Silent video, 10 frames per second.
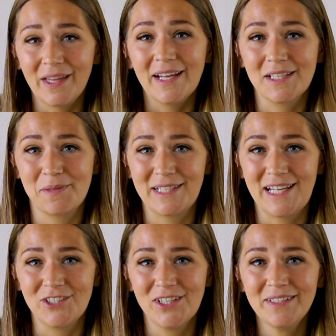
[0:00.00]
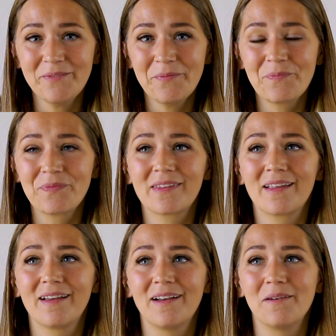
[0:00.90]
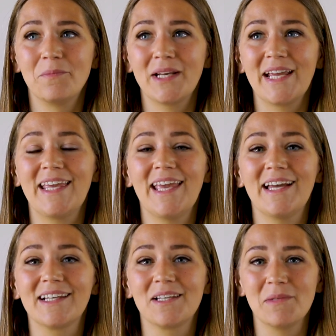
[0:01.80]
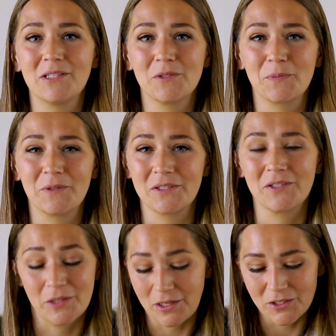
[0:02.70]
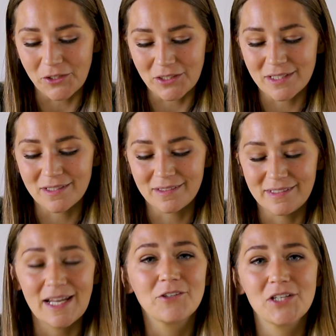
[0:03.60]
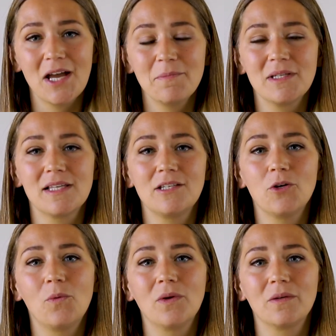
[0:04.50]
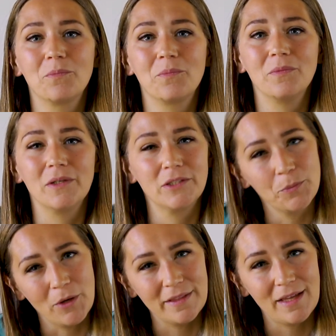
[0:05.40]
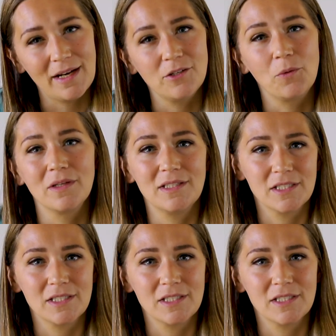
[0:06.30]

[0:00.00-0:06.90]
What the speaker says: an expectation, but I can't commit to a certain day or time because I don't want to break that. I don't want to